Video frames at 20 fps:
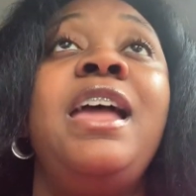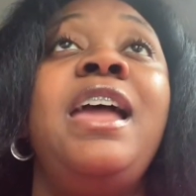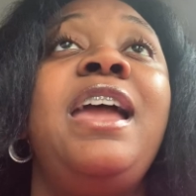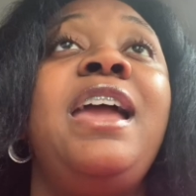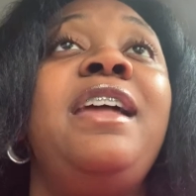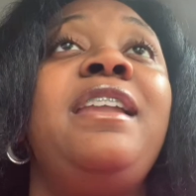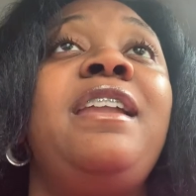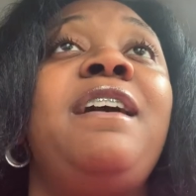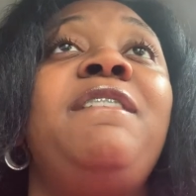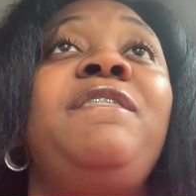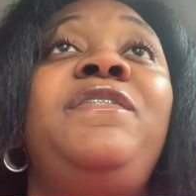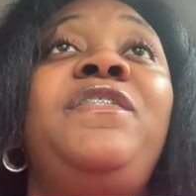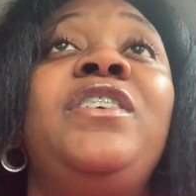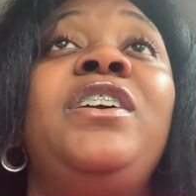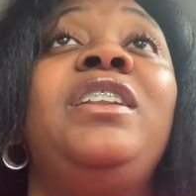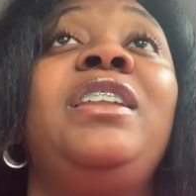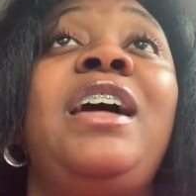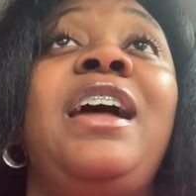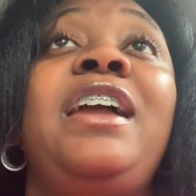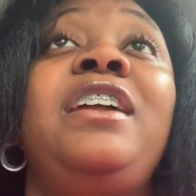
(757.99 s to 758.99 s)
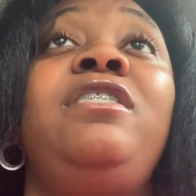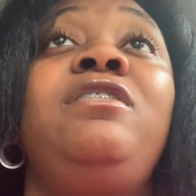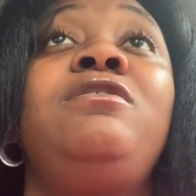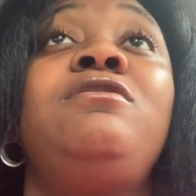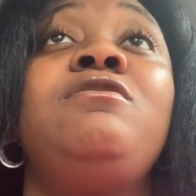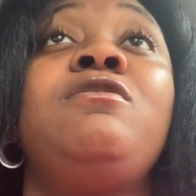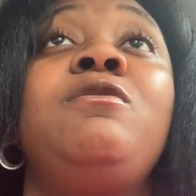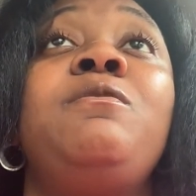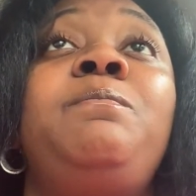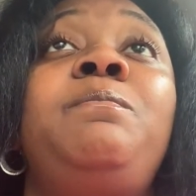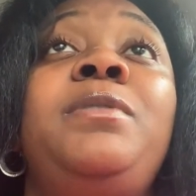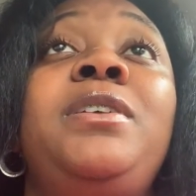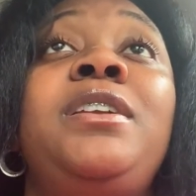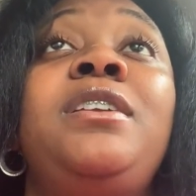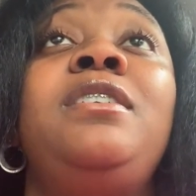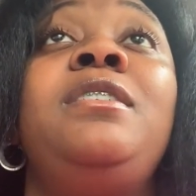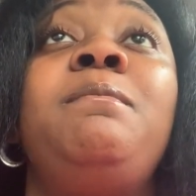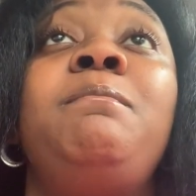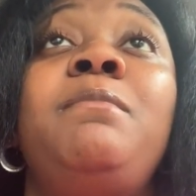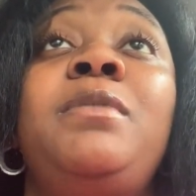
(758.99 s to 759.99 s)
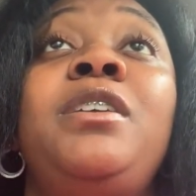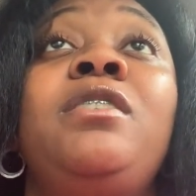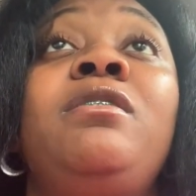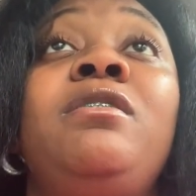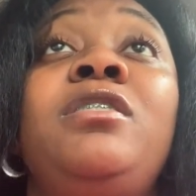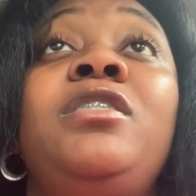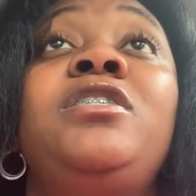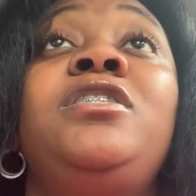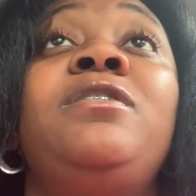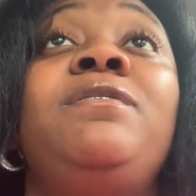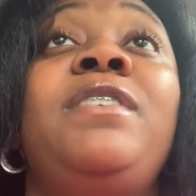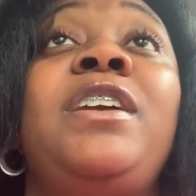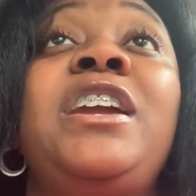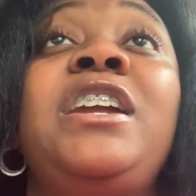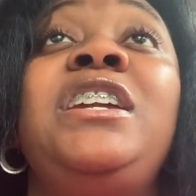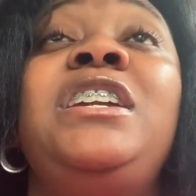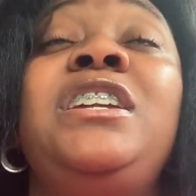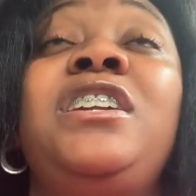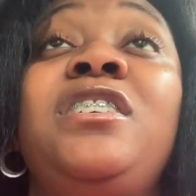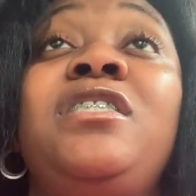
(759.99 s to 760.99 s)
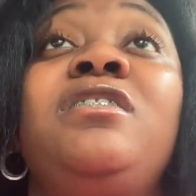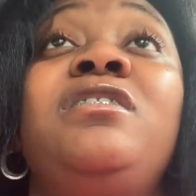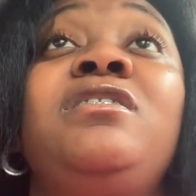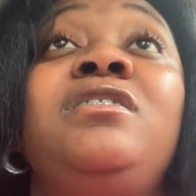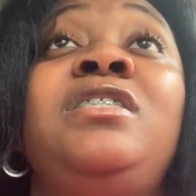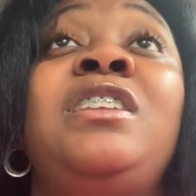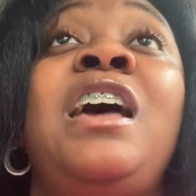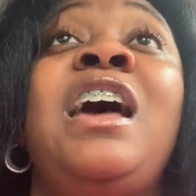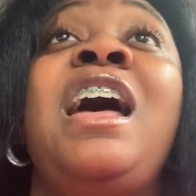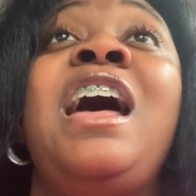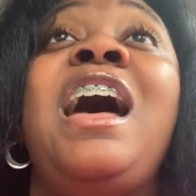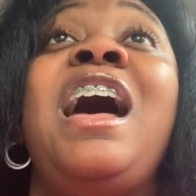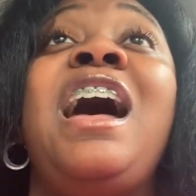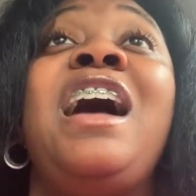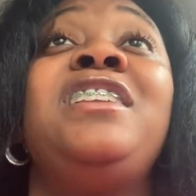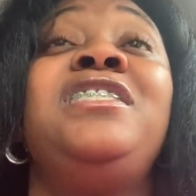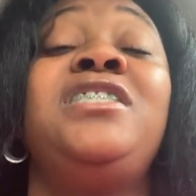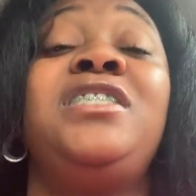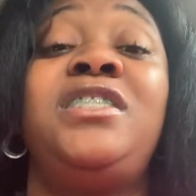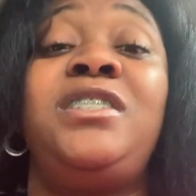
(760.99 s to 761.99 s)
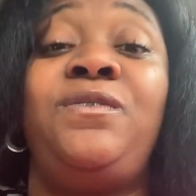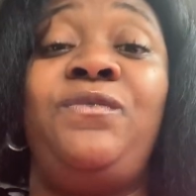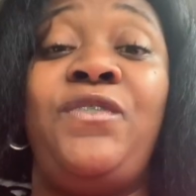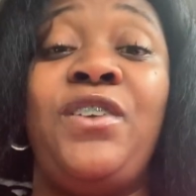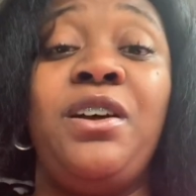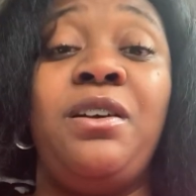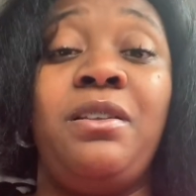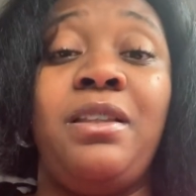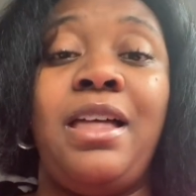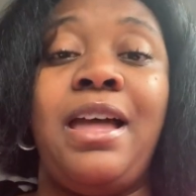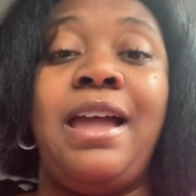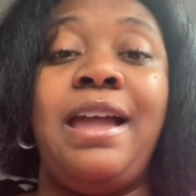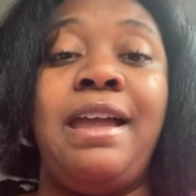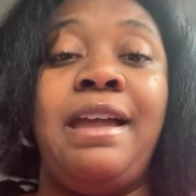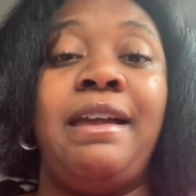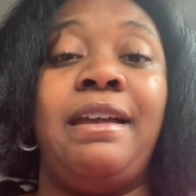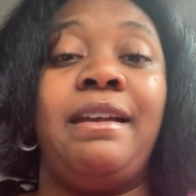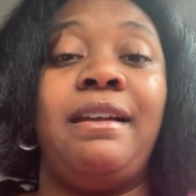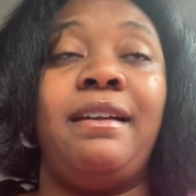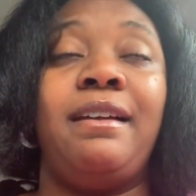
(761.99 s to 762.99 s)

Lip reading: And I felt like, being in a marriage of 8 years, I just felt like